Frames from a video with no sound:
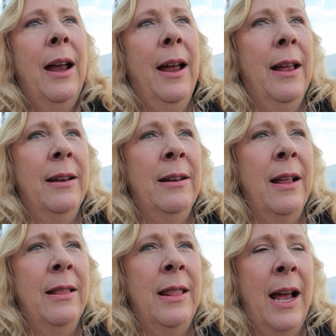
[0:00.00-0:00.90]
and
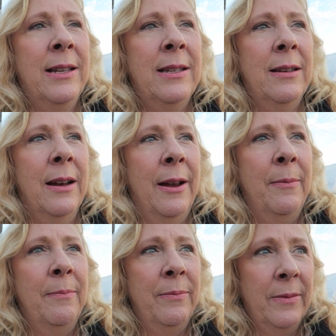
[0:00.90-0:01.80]
that's
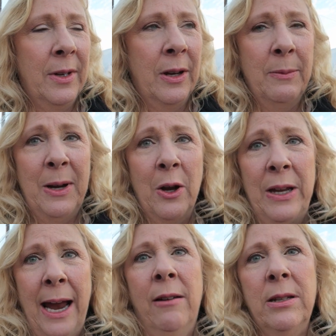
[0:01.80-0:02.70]
going to be on
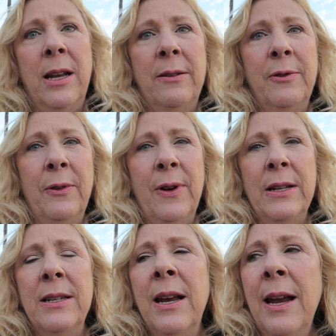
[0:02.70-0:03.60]
the outside of your
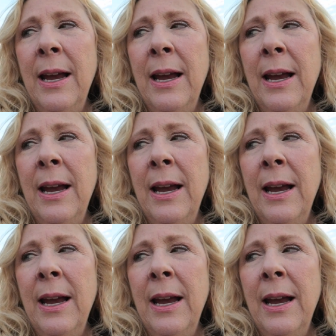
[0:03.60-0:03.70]
fence.